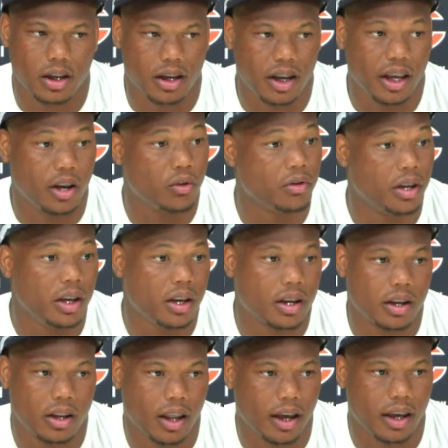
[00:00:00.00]
He don't need
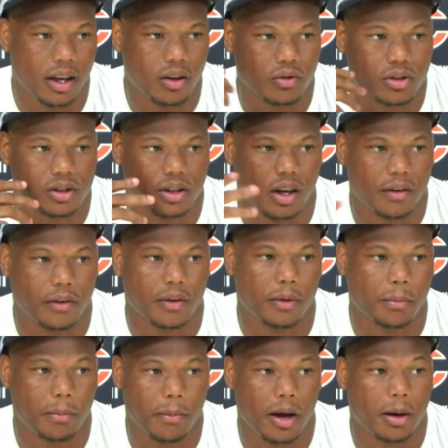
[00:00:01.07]
it. Like, he don't deserve
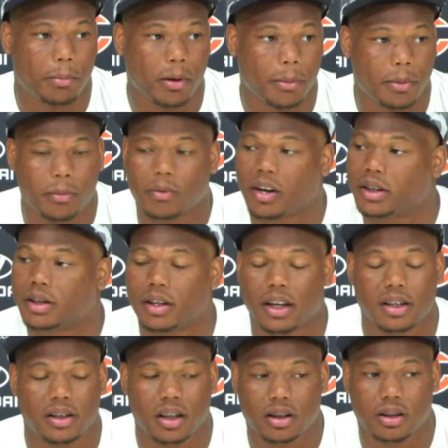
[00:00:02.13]
the amount of preparation
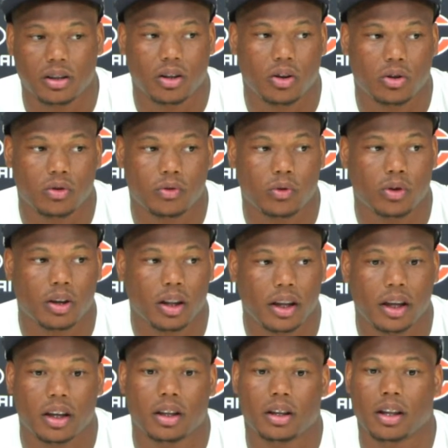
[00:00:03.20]
that Justin goes for.
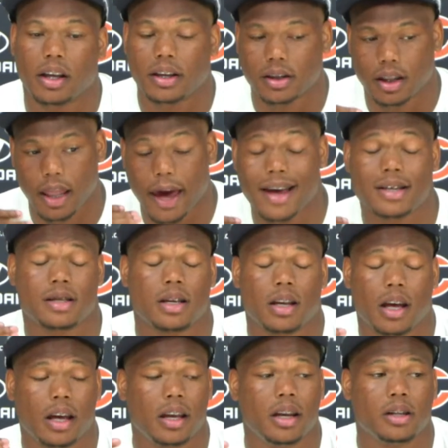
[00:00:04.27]
The last thing
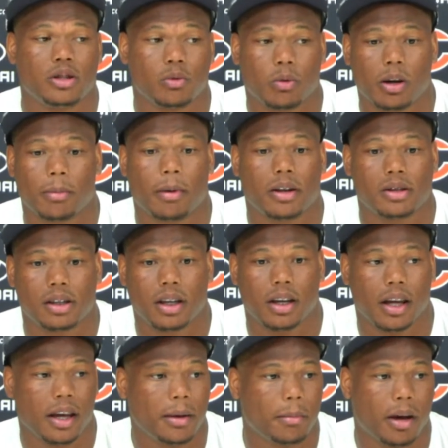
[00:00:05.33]
that he needs to worry about is
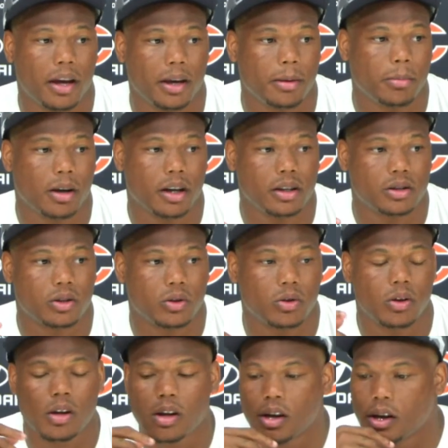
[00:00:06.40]
getting hit by anybody. So,
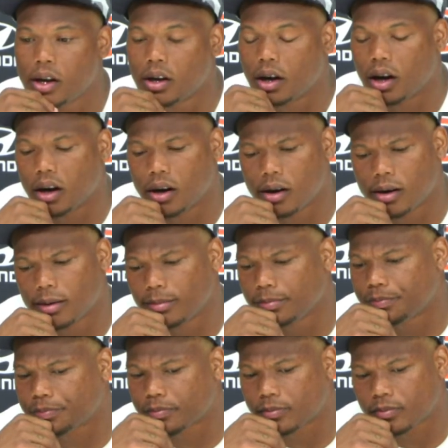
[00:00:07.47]

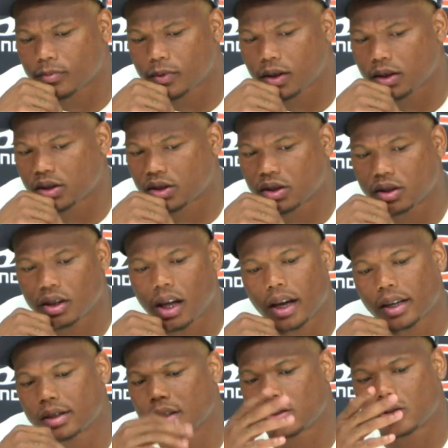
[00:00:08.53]
like
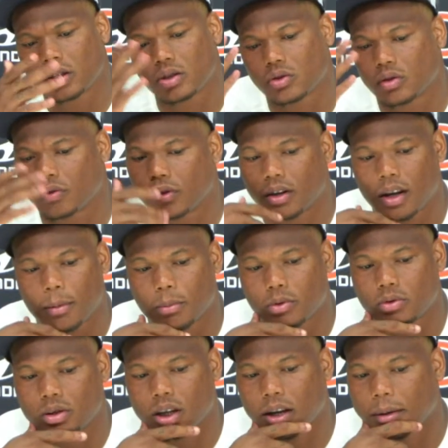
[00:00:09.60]
I said, Treston's doing a
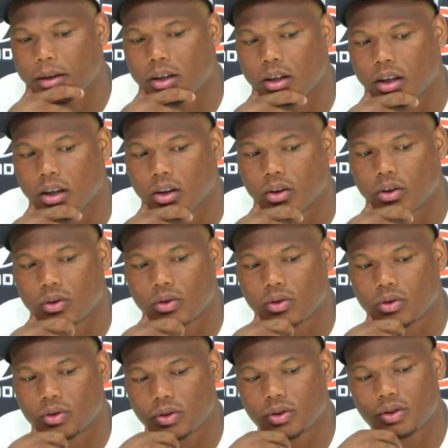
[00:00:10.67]
phenomenal job. He gonna,
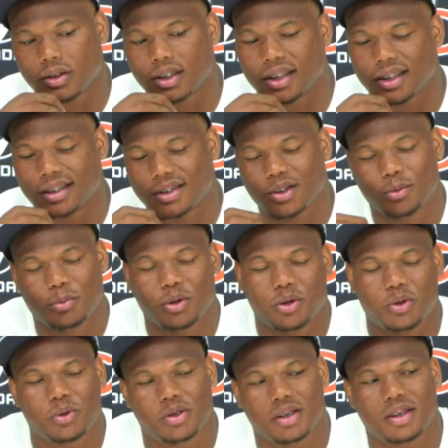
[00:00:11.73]
yeah, it's going to be
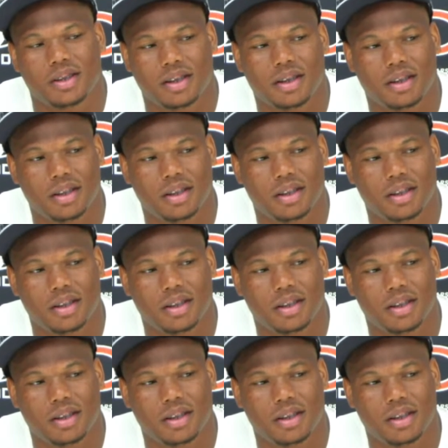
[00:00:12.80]
cool to see.